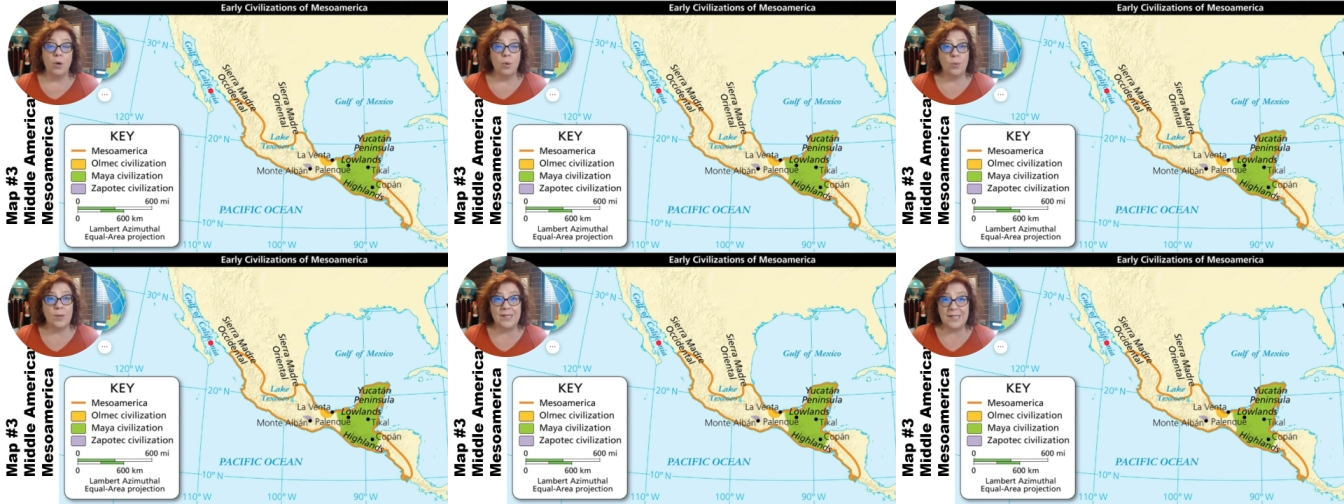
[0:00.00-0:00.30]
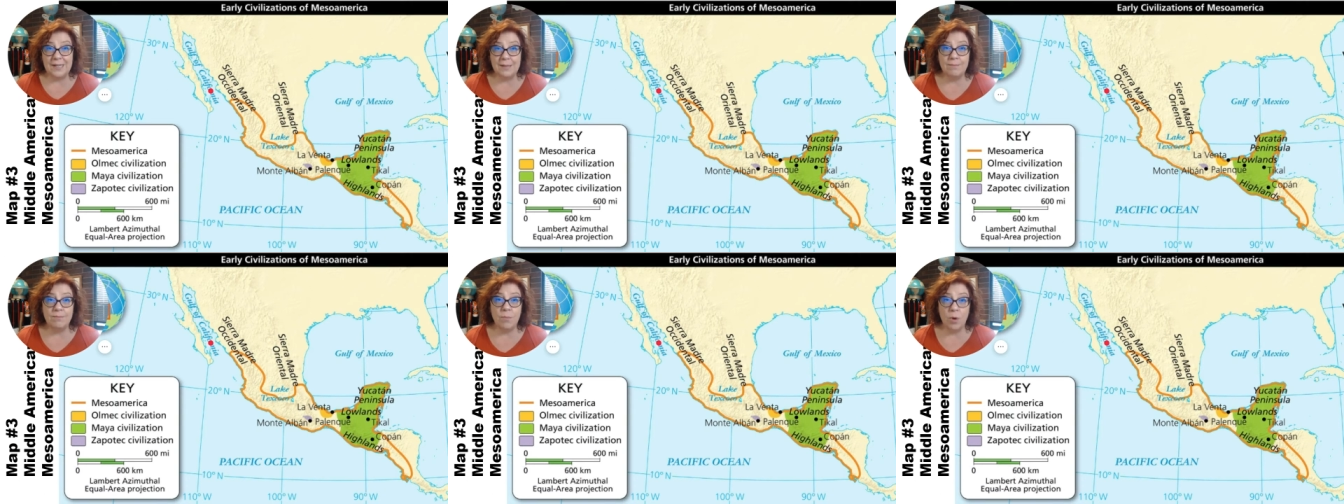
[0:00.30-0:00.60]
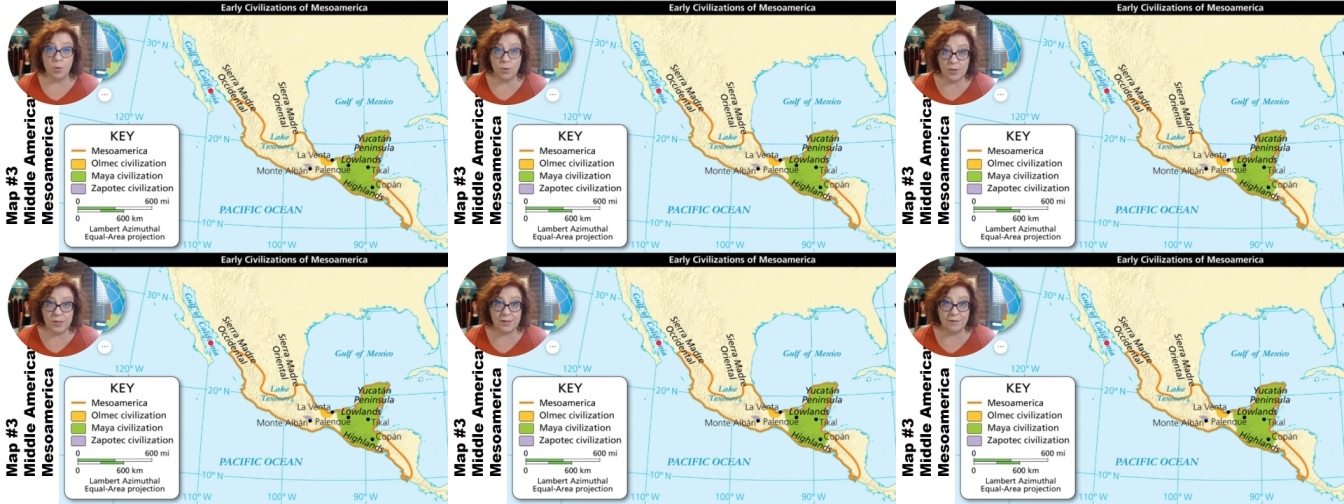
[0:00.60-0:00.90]
We did
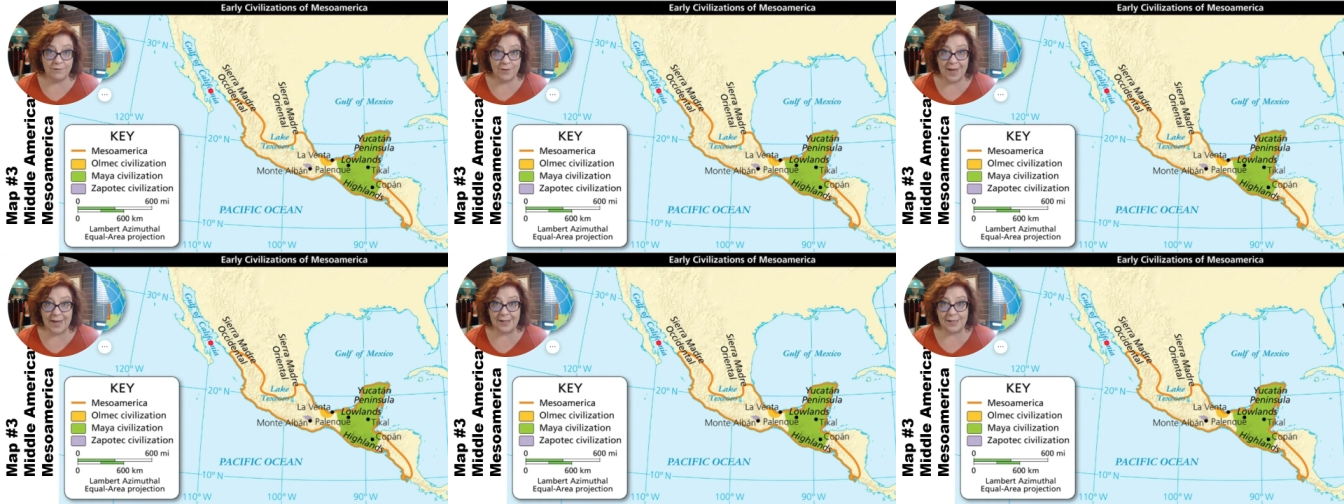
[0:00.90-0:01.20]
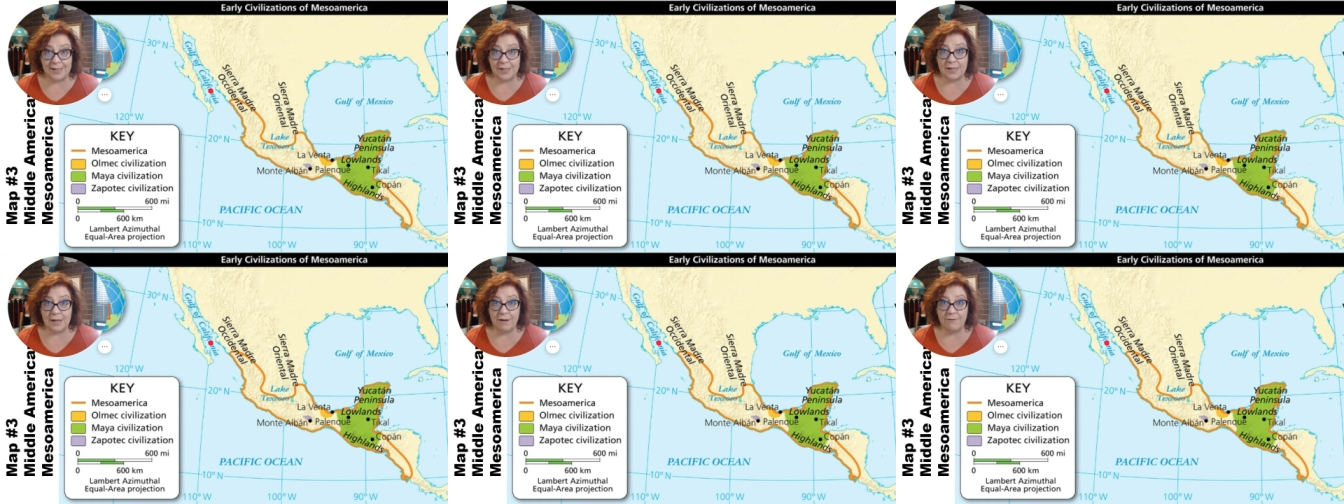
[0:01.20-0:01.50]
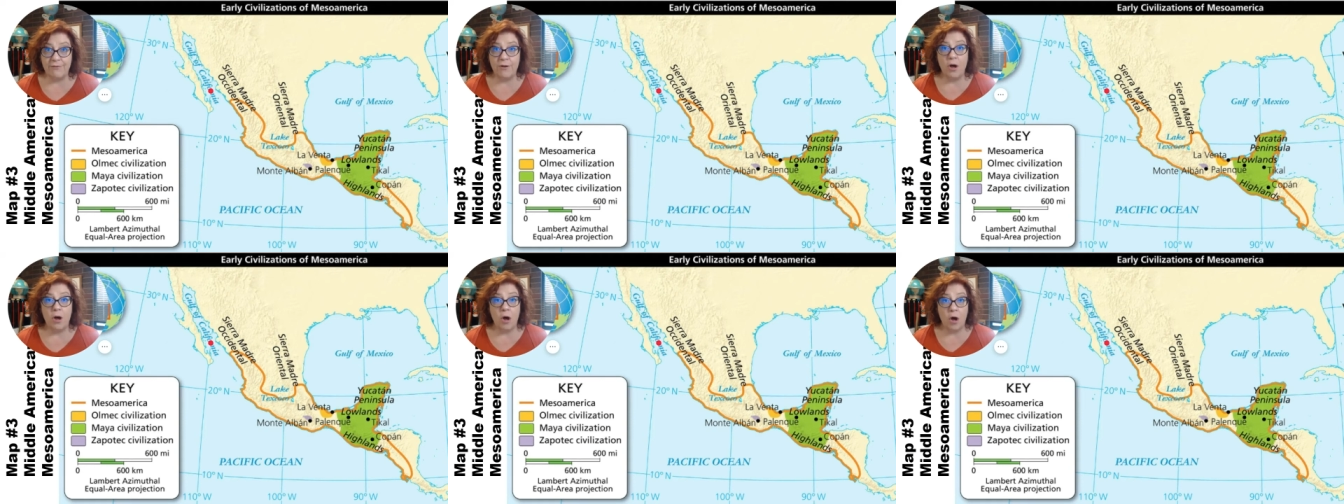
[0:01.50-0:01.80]
most of that
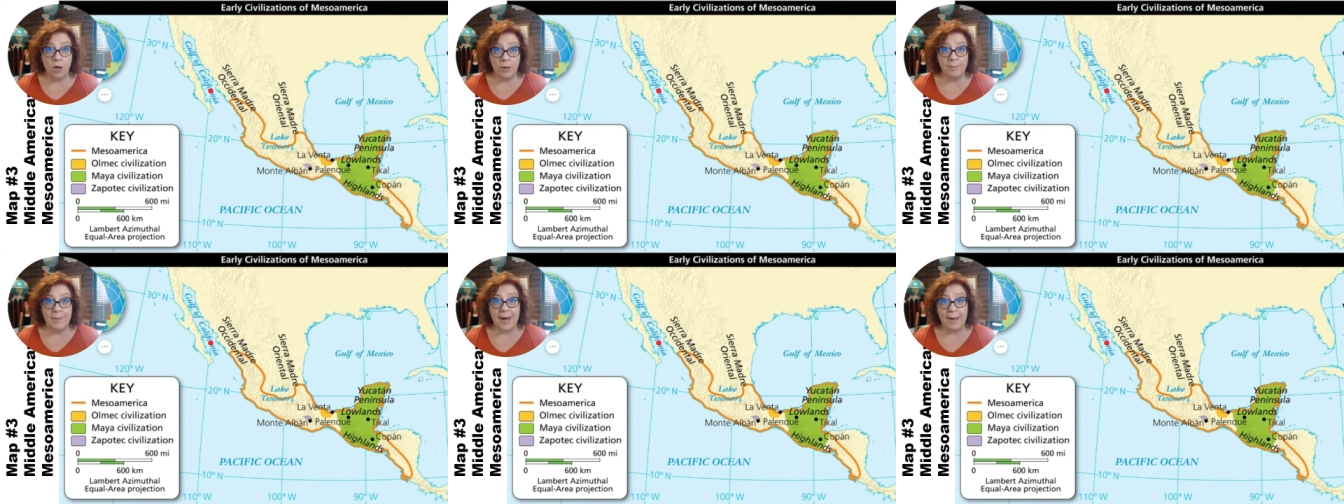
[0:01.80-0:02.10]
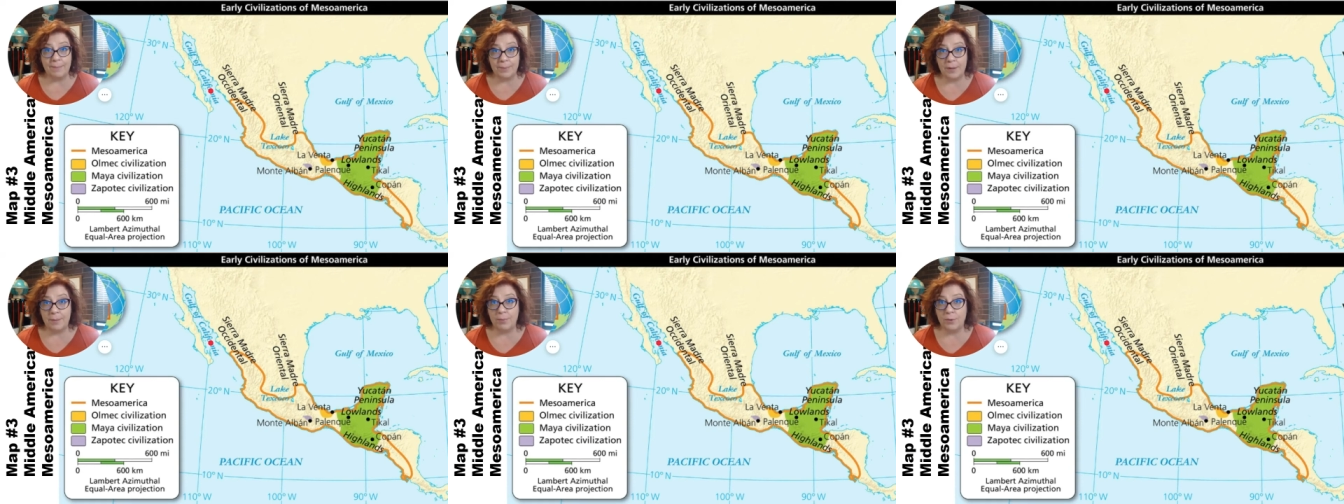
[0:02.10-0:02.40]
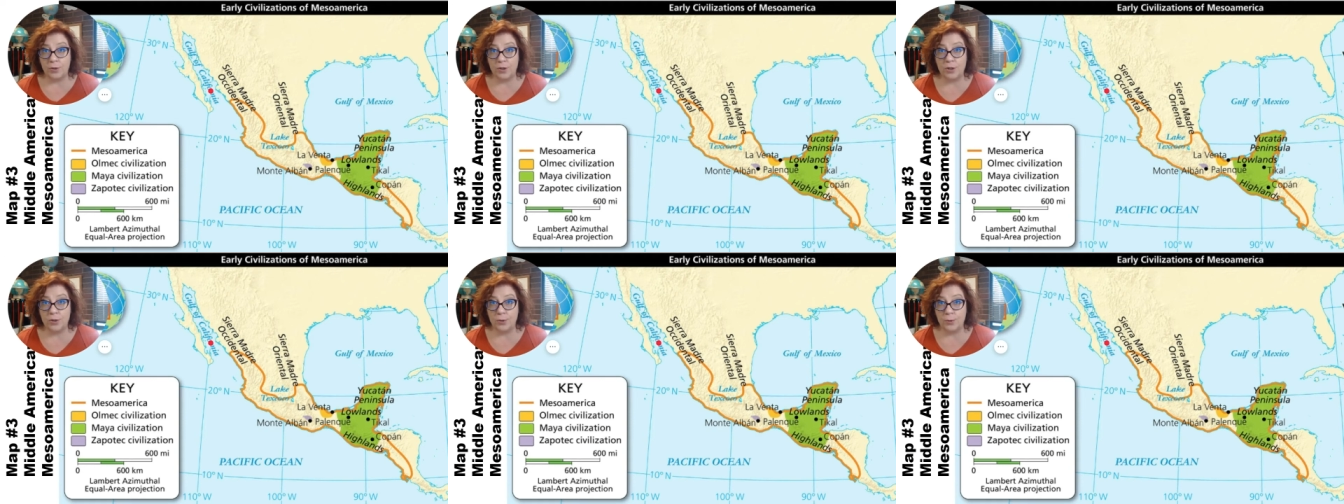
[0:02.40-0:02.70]
stuff on map
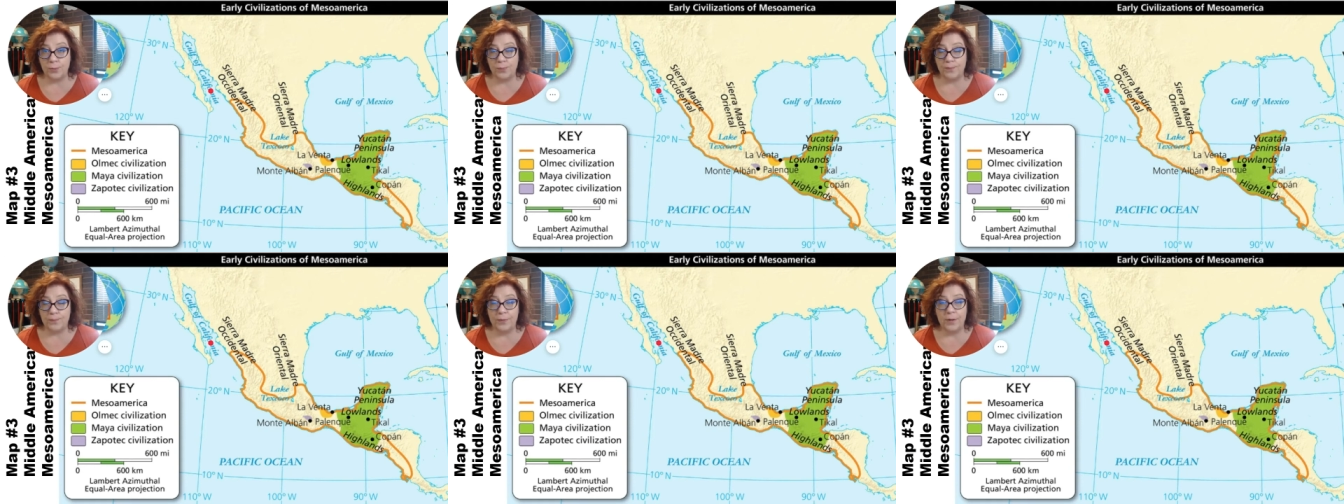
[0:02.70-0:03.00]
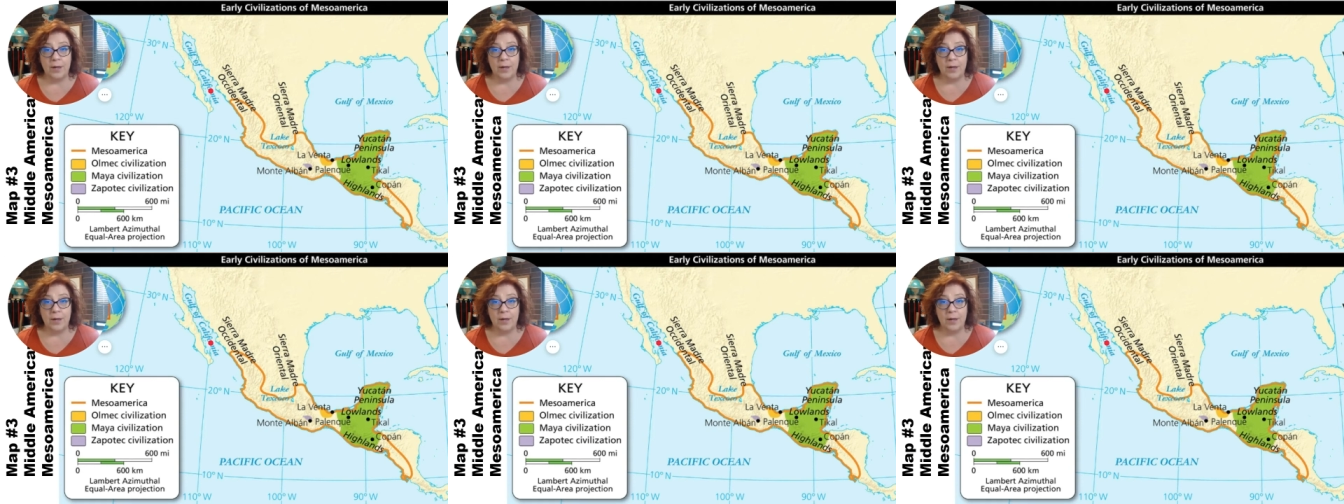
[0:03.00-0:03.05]
number 2.